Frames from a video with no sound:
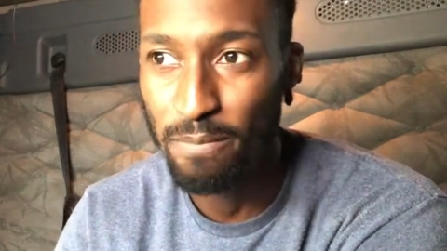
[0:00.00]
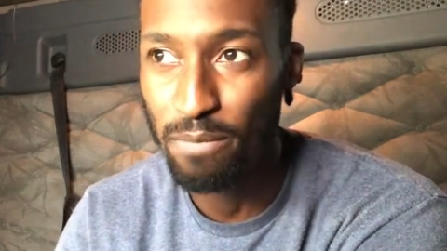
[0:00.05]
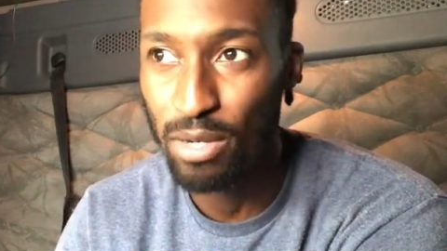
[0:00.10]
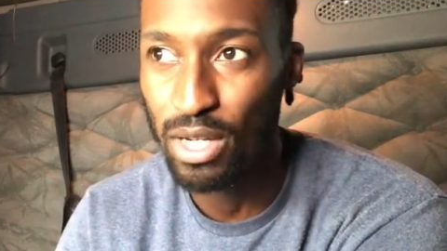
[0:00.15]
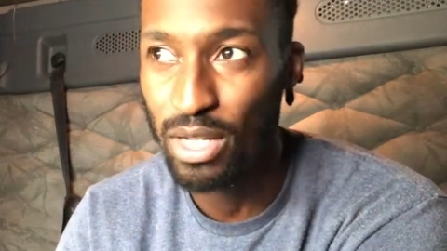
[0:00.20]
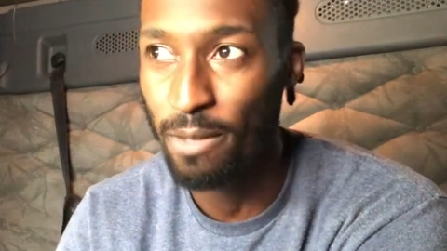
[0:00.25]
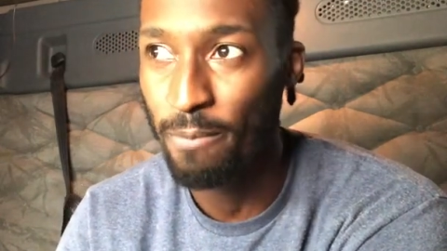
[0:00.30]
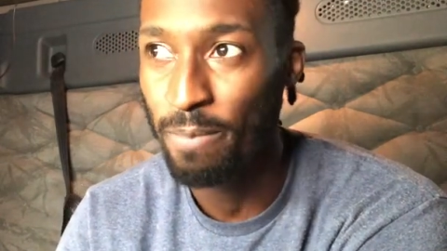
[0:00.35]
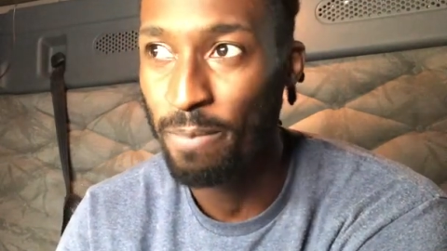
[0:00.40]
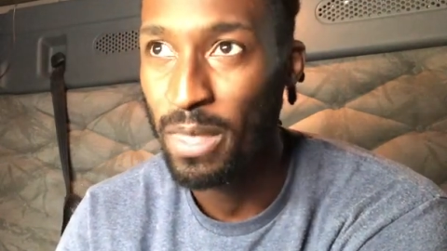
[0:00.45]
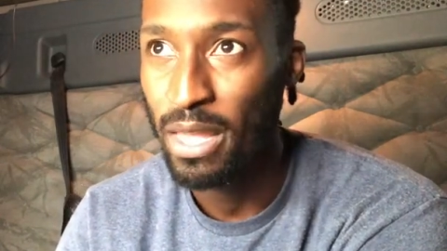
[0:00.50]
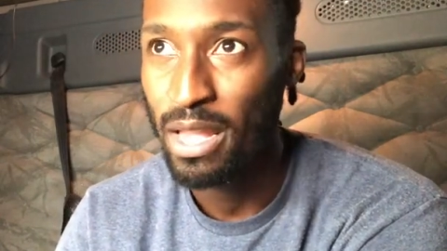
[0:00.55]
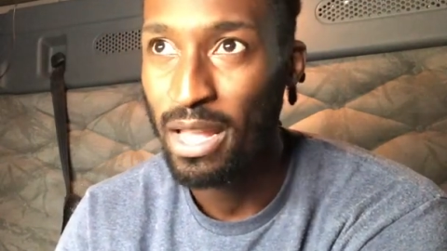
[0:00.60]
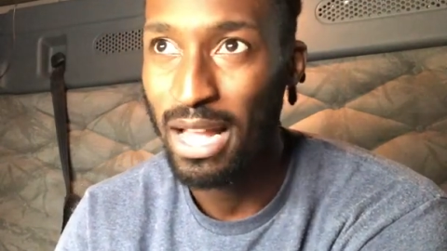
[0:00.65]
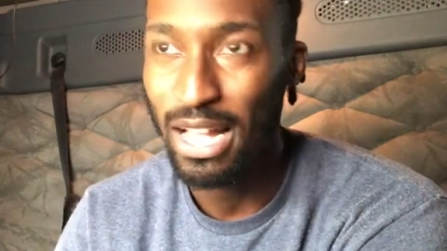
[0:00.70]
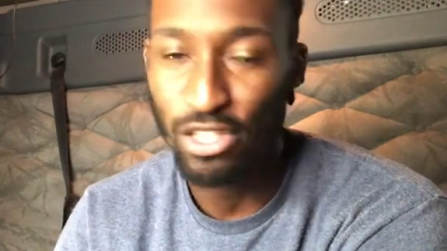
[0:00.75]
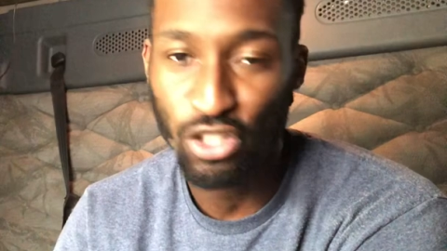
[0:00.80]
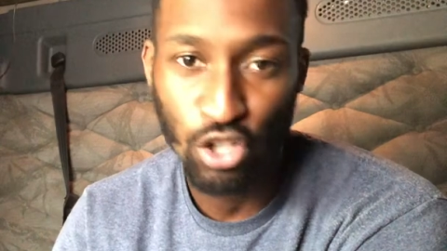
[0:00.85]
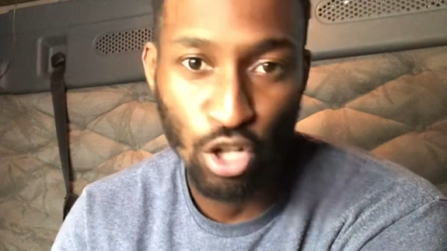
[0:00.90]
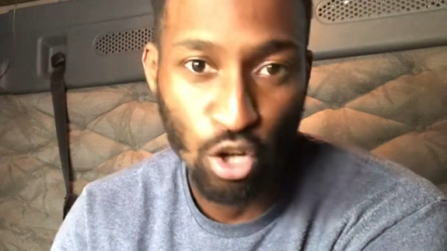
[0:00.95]
But
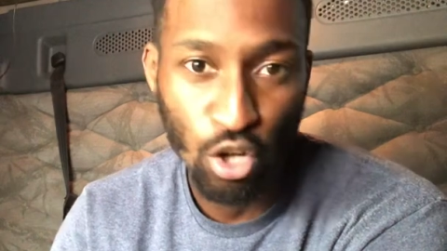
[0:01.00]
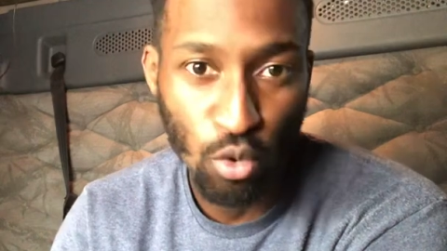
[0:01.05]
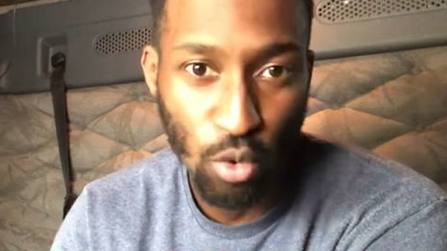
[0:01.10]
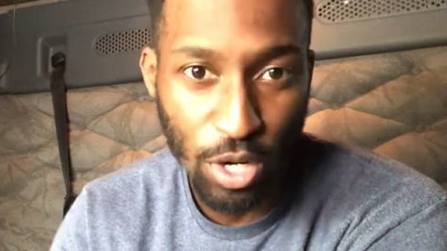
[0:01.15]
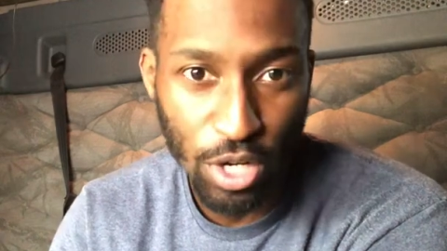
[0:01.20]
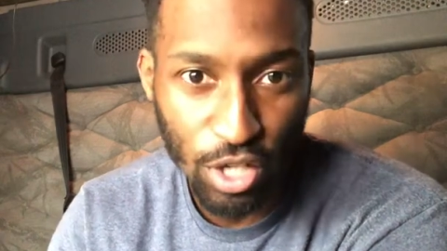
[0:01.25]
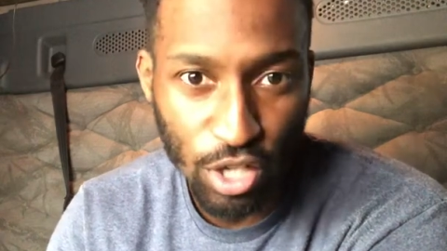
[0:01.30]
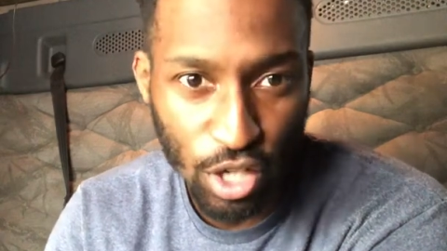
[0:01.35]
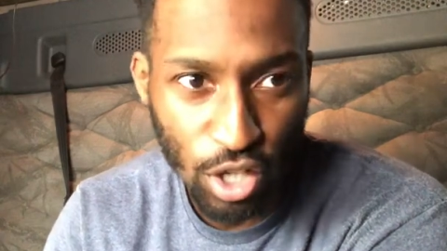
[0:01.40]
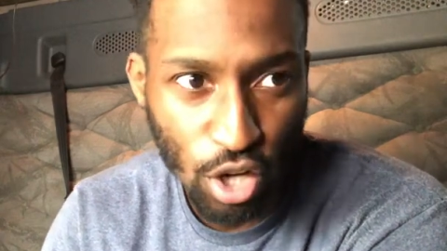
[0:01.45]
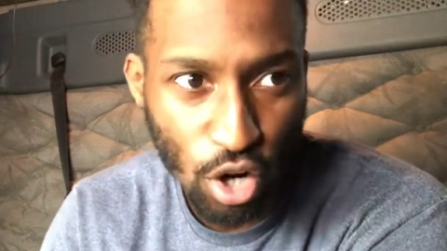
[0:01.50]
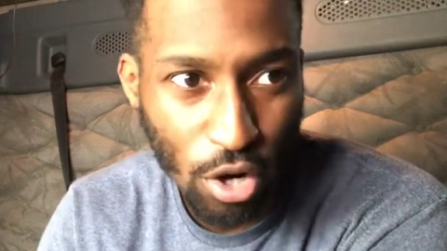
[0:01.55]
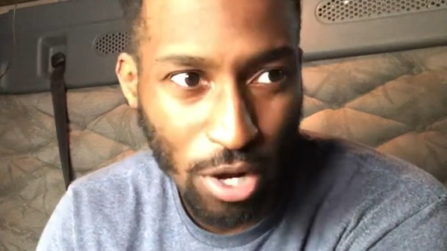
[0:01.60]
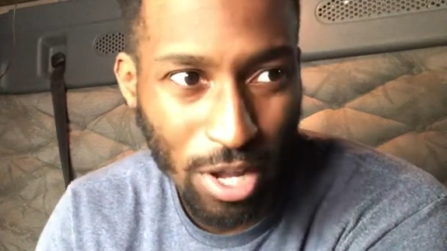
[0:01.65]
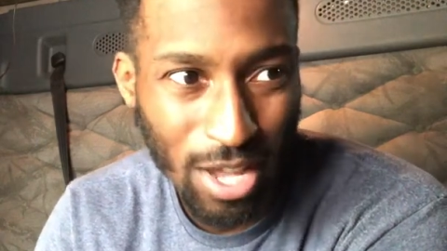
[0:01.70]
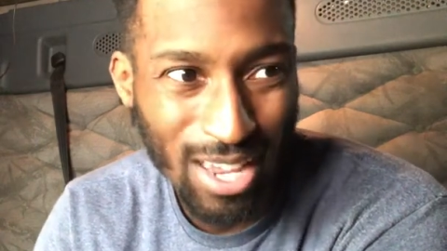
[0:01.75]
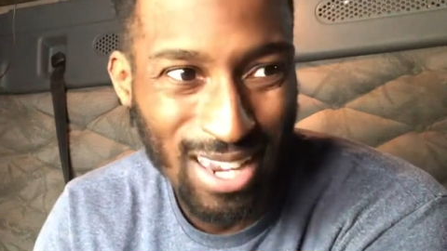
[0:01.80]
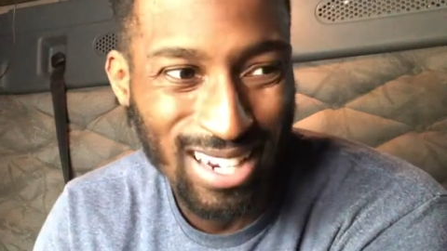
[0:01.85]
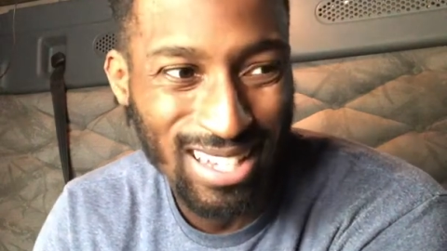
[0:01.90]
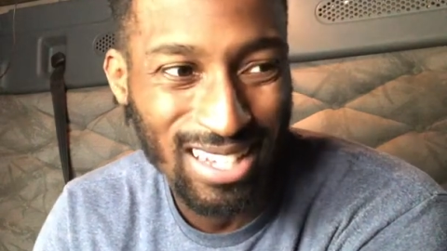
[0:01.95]
I still wanted to go
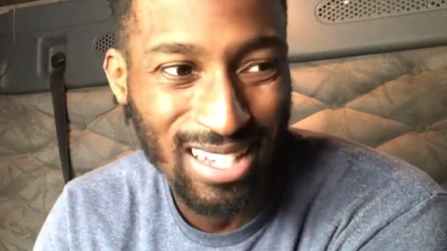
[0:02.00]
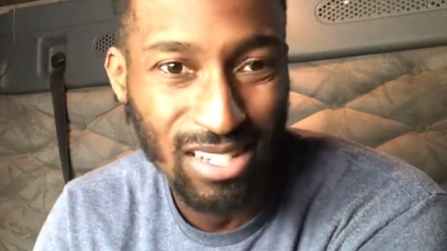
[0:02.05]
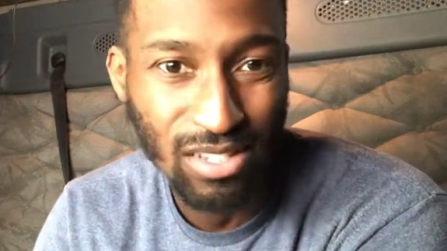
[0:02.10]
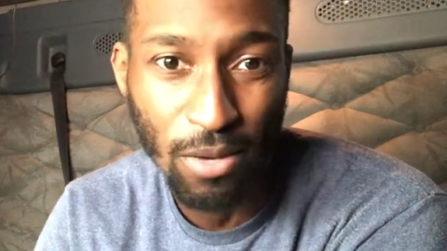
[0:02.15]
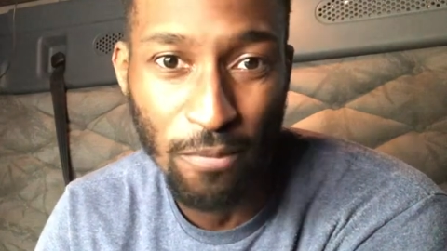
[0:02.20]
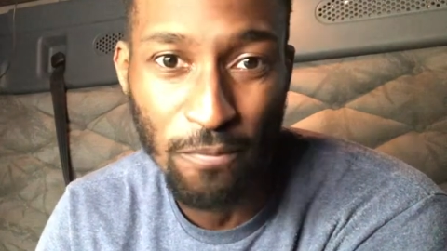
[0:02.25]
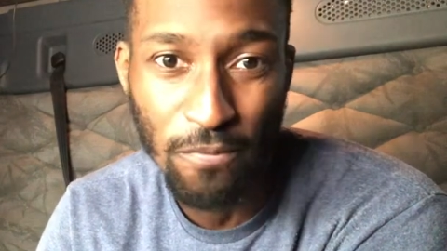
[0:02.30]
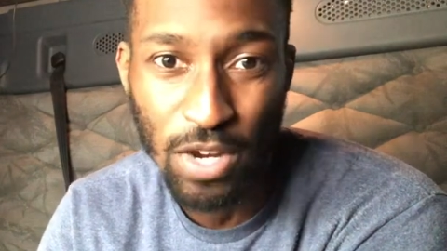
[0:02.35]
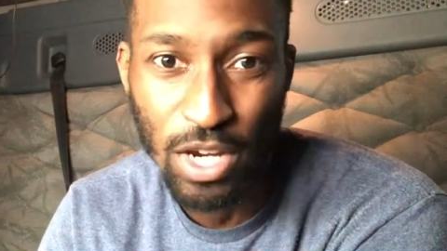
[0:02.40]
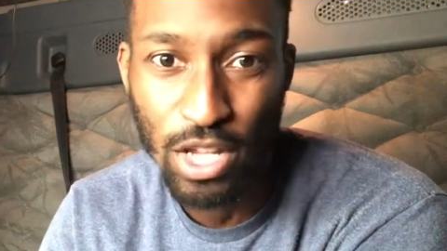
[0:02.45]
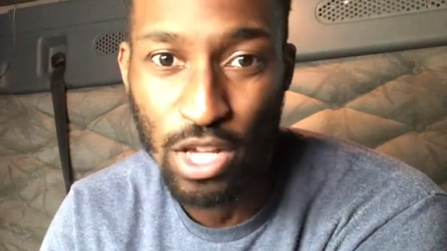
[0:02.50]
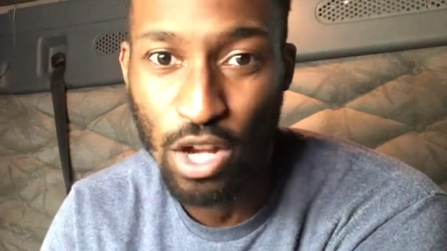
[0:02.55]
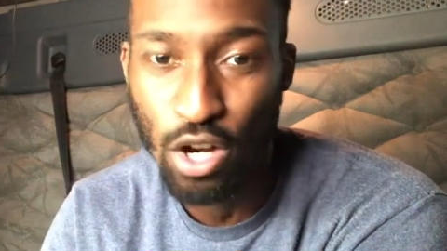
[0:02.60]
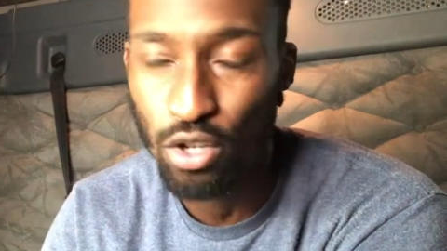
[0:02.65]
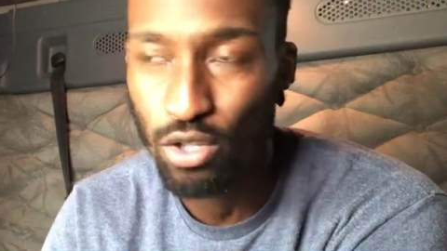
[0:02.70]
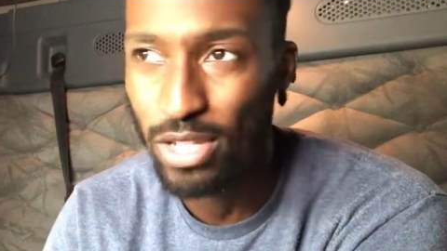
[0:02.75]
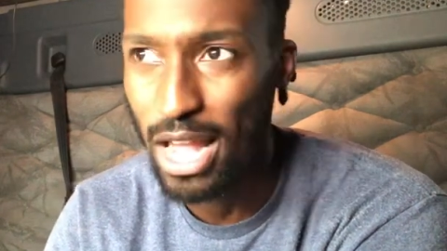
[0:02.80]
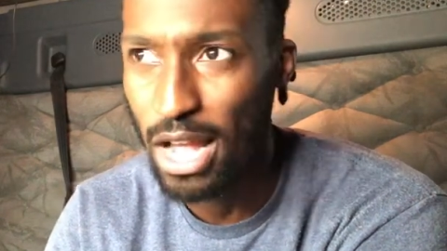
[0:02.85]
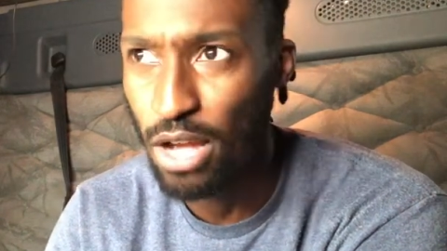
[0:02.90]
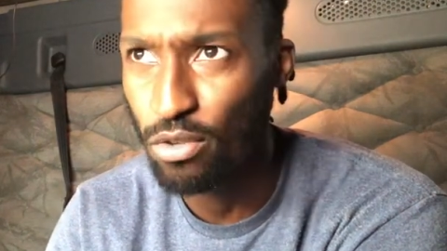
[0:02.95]
ahead and get some
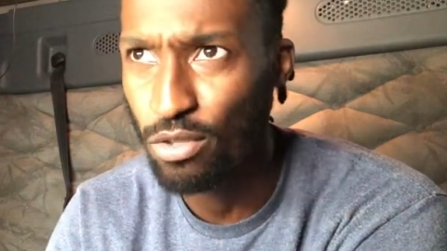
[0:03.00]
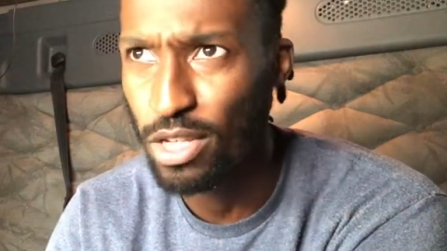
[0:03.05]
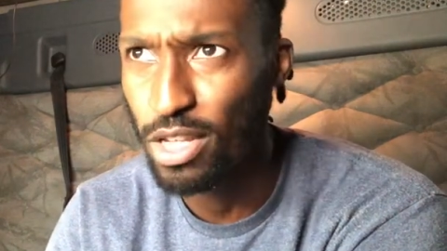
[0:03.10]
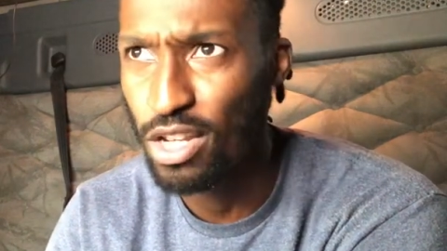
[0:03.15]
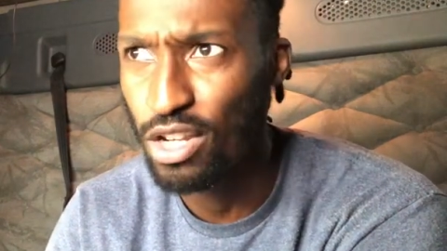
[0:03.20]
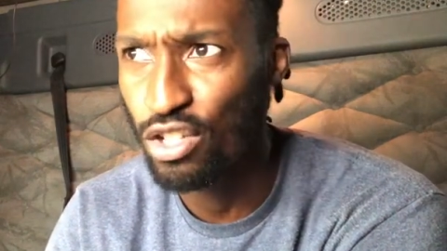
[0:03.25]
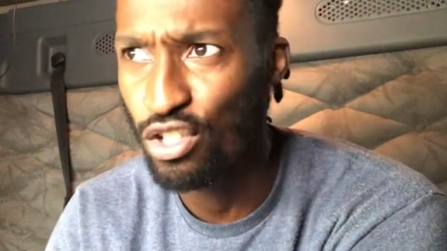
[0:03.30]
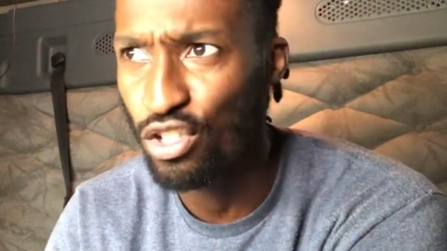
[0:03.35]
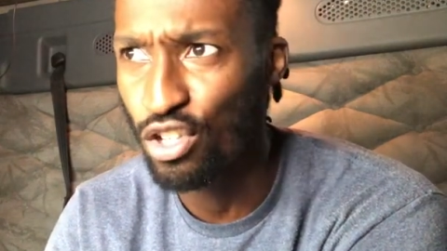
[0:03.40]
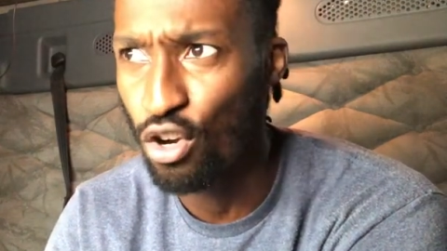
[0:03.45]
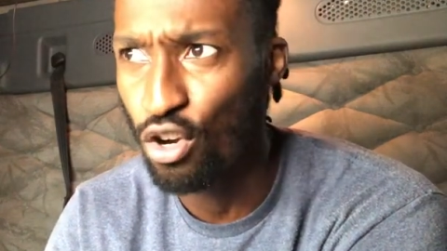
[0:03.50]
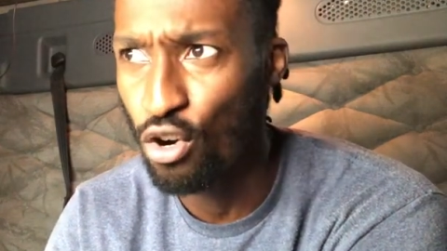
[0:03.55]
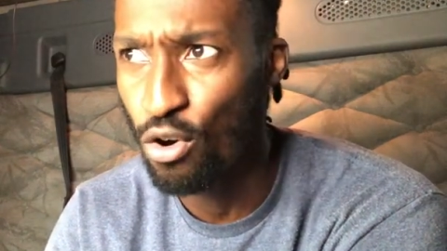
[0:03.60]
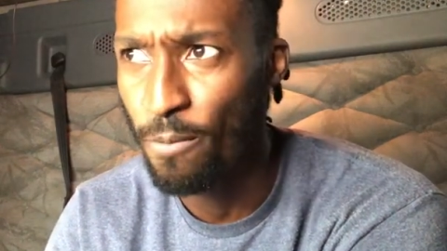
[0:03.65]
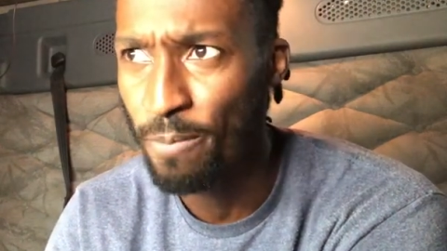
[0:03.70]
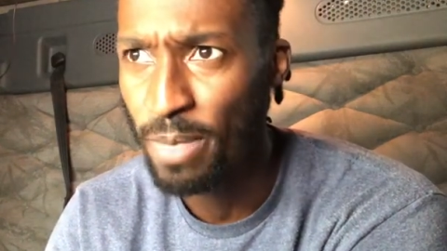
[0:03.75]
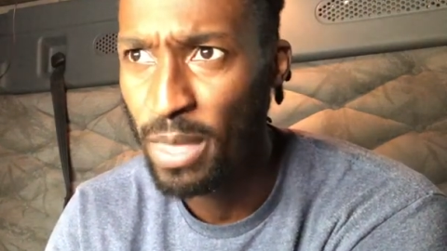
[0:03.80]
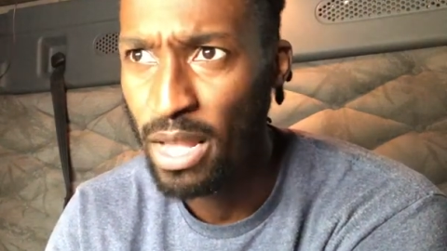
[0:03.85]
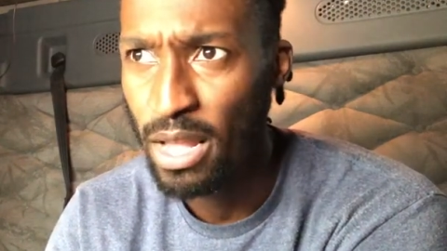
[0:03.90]
videos out there, so